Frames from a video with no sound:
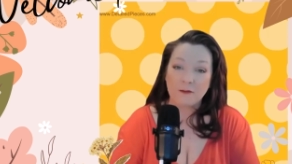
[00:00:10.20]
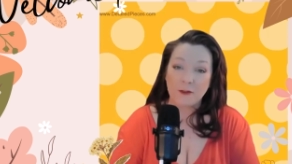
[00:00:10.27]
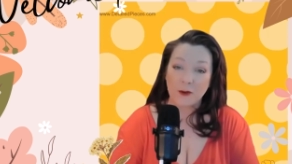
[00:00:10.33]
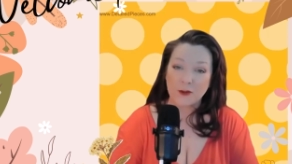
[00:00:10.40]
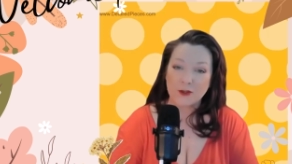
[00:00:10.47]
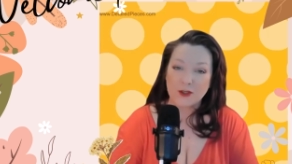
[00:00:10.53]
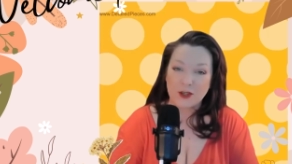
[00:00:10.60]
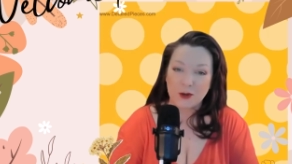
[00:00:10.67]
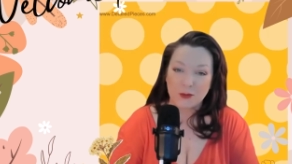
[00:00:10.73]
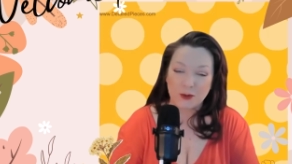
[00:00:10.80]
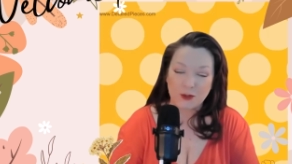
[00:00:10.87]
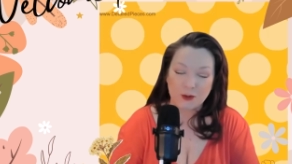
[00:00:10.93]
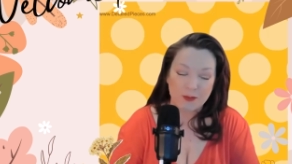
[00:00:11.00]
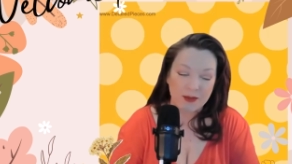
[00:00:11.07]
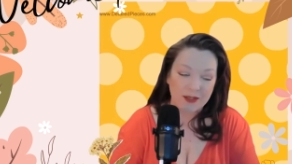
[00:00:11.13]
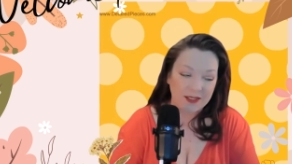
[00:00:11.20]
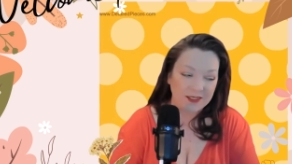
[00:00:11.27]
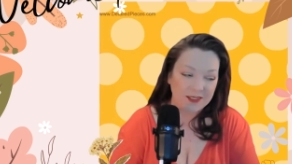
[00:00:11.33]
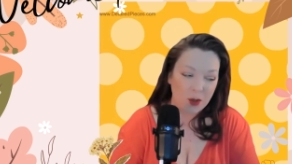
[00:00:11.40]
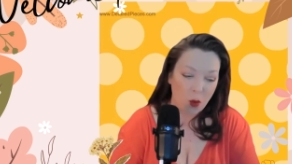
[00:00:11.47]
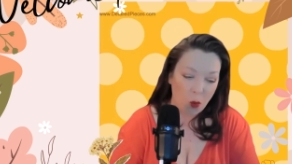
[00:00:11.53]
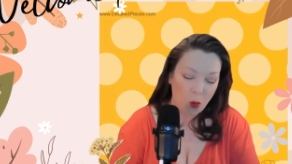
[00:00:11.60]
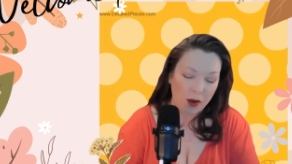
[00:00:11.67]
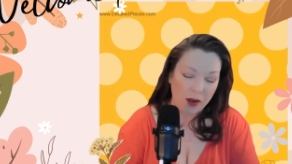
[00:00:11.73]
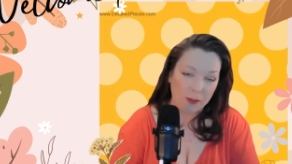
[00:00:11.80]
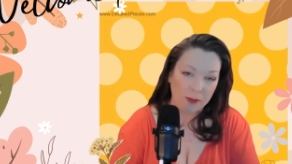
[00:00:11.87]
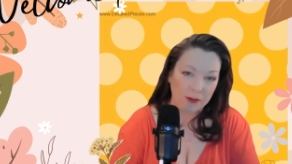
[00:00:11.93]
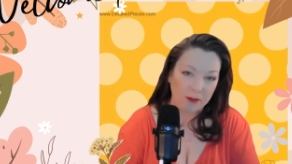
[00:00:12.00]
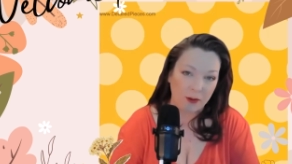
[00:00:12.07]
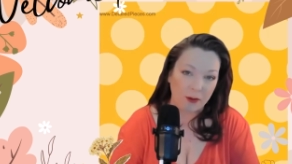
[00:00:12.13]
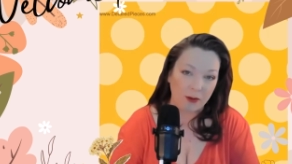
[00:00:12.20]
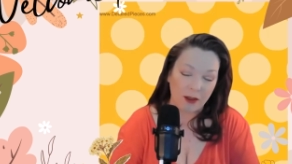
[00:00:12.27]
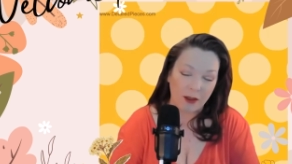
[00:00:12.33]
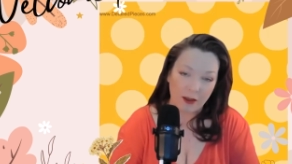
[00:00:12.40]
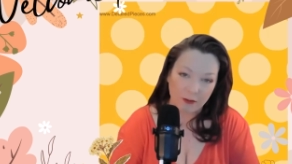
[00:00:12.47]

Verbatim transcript: first year, which means one episode